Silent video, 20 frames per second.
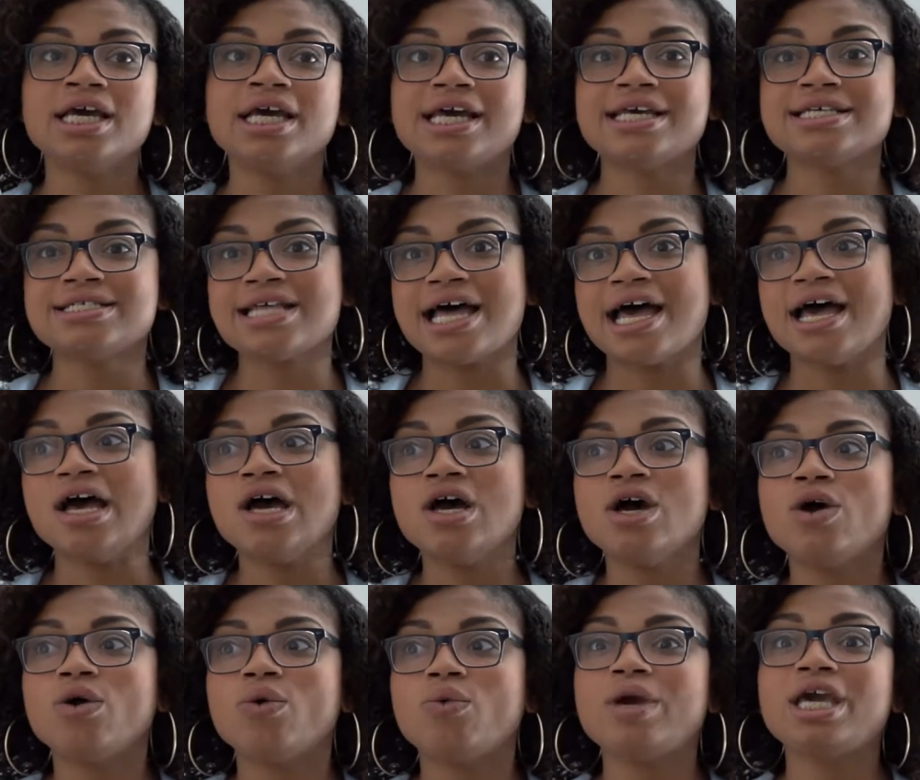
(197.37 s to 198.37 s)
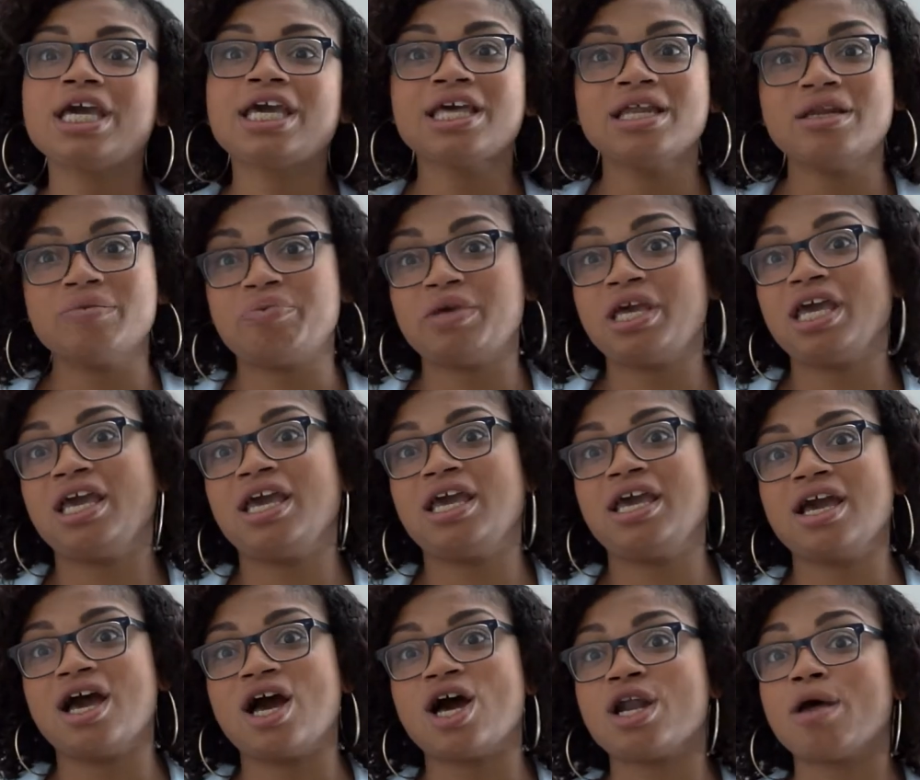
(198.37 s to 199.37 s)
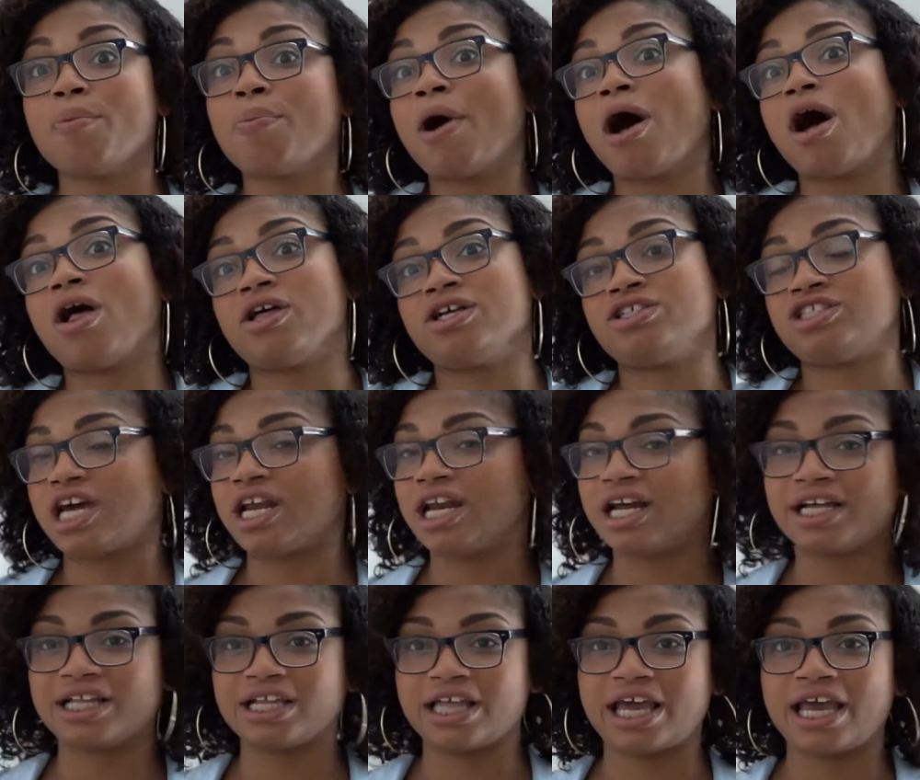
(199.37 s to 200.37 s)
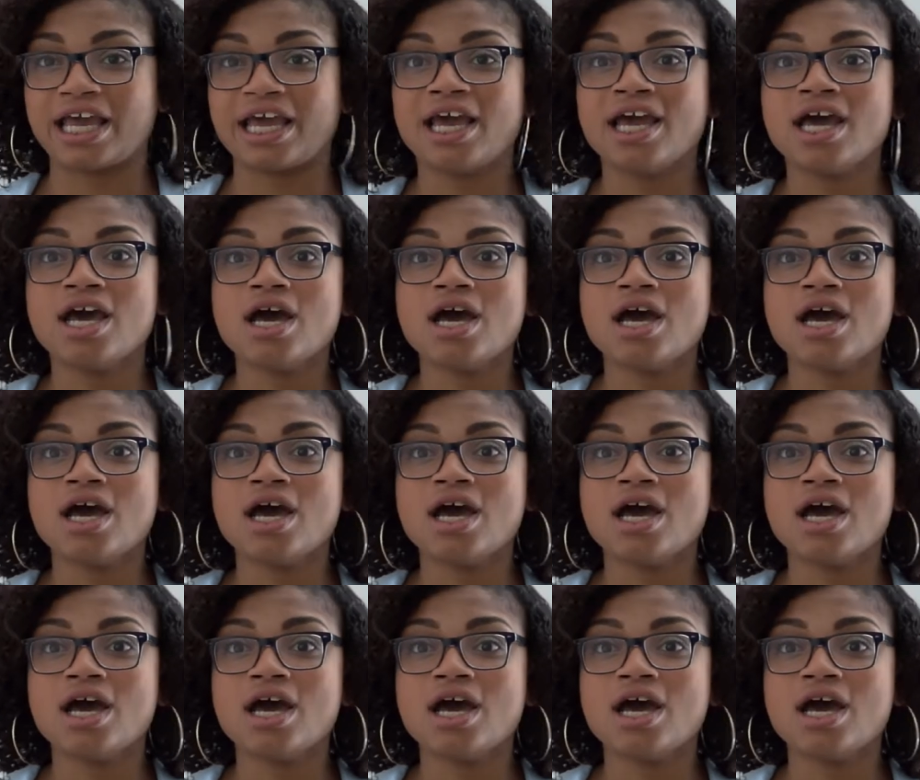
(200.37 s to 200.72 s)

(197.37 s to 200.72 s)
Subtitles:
is that we can be unapologetically,